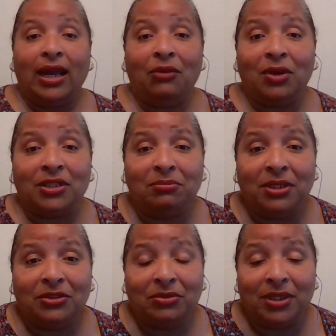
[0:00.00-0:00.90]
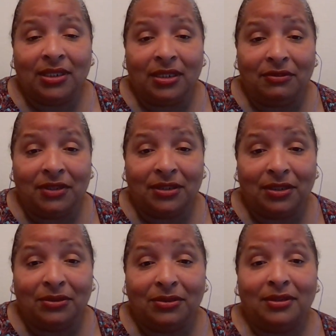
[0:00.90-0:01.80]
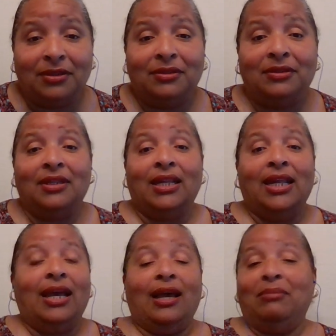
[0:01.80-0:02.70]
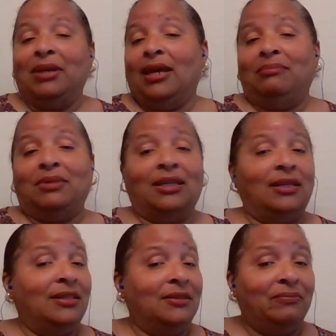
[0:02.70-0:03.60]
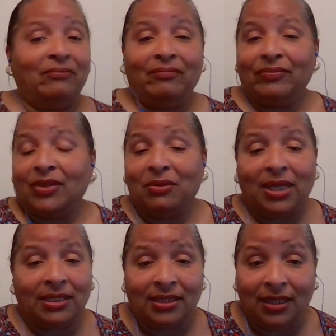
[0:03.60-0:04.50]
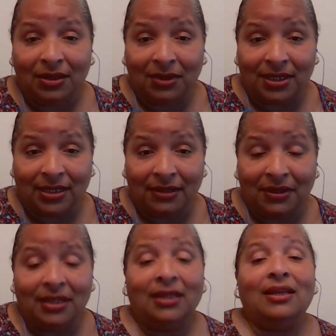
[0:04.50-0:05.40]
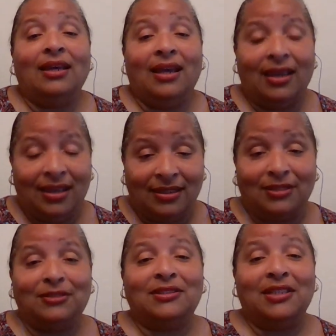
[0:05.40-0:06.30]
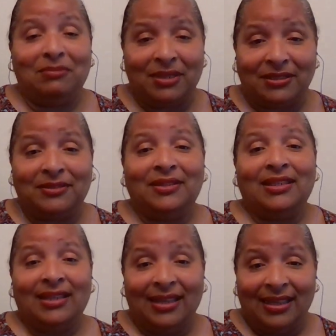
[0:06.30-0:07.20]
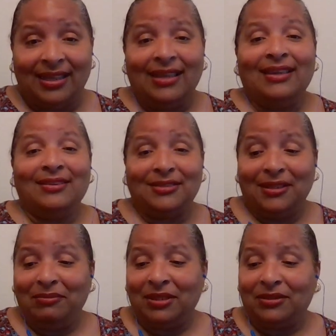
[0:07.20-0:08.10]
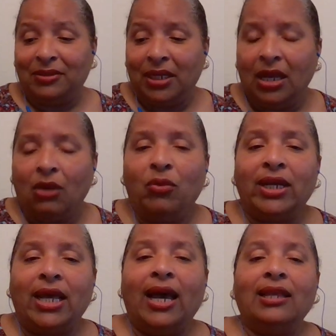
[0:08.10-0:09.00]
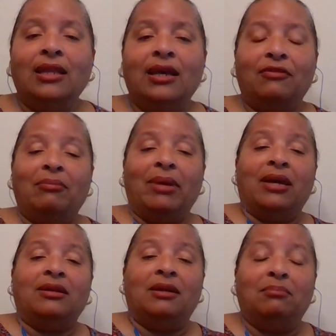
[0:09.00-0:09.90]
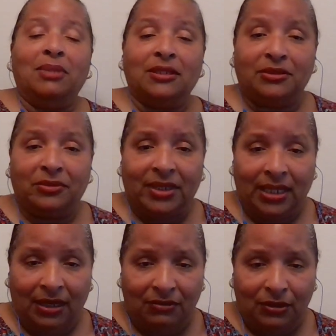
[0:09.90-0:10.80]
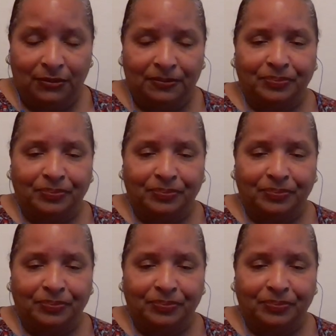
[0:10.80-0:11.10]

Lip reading: watch mystery TV shows too. I mean, I'm telling you, when I sit down and watch TV, it's usually a mystery. Usually a mystery. What I love about a mystery novel,